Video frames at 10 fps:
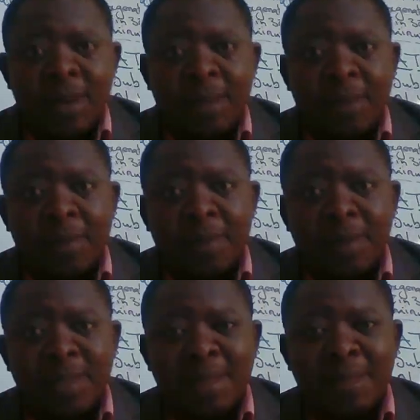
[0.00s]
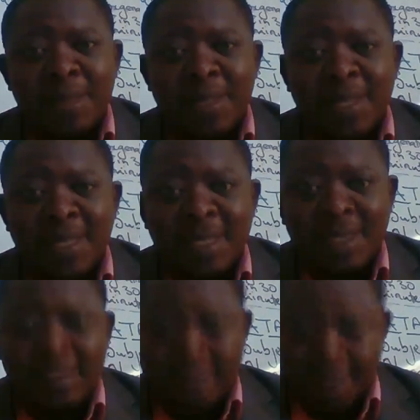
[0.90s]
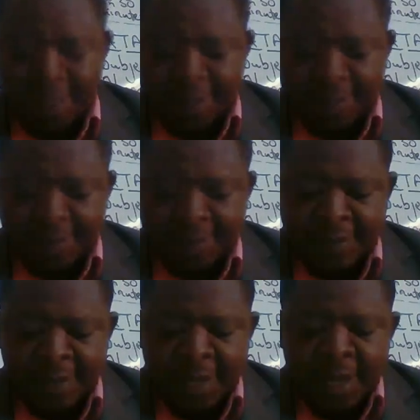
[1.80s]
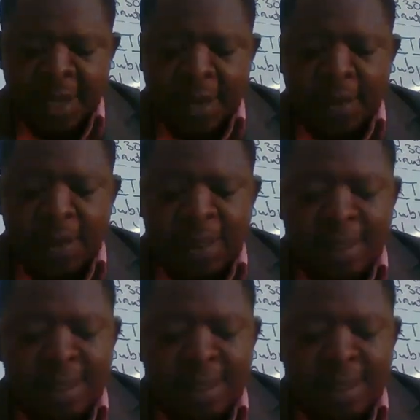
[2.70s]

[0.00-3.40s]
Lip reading: the problem that the patient is facing. All right,